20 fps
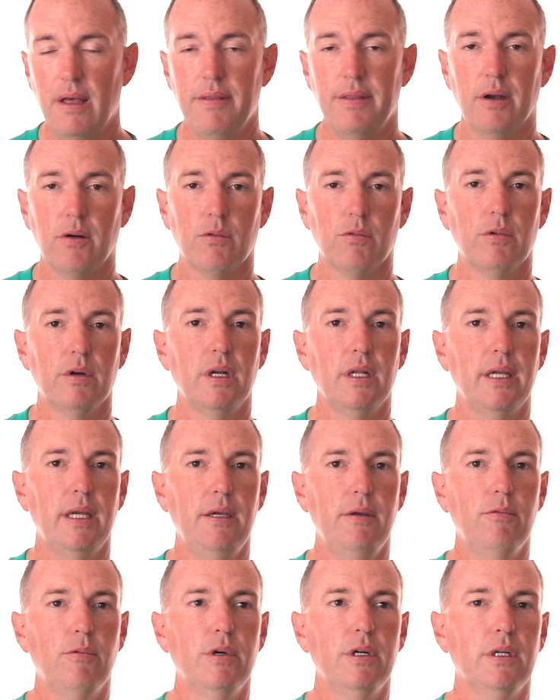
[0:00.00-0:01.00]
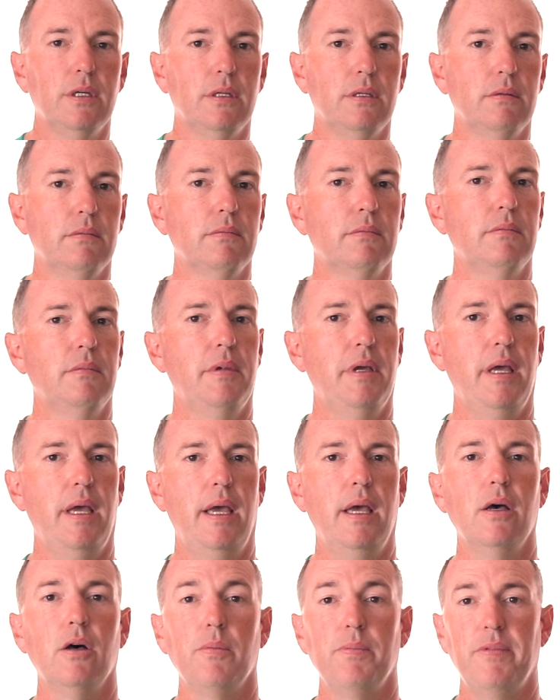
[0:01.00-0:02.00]
that really will
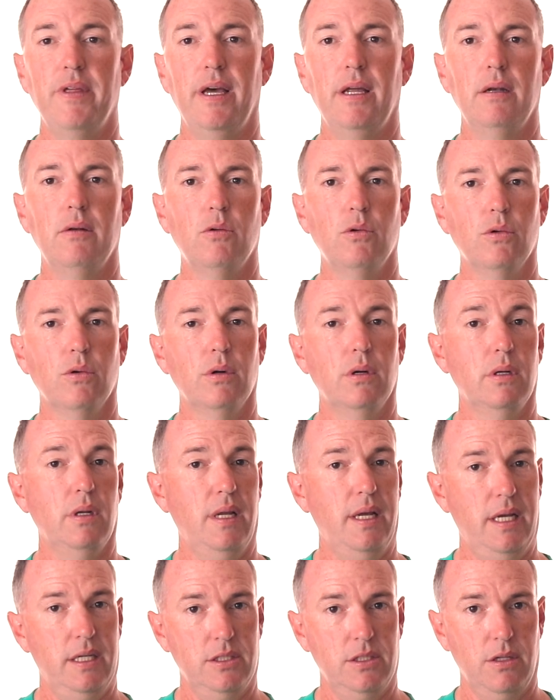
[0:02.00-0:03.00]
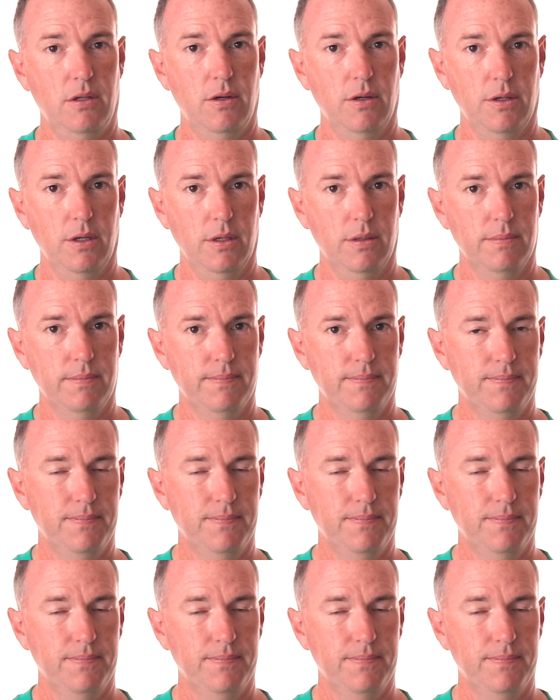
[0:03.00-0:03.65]
help that horn last longer.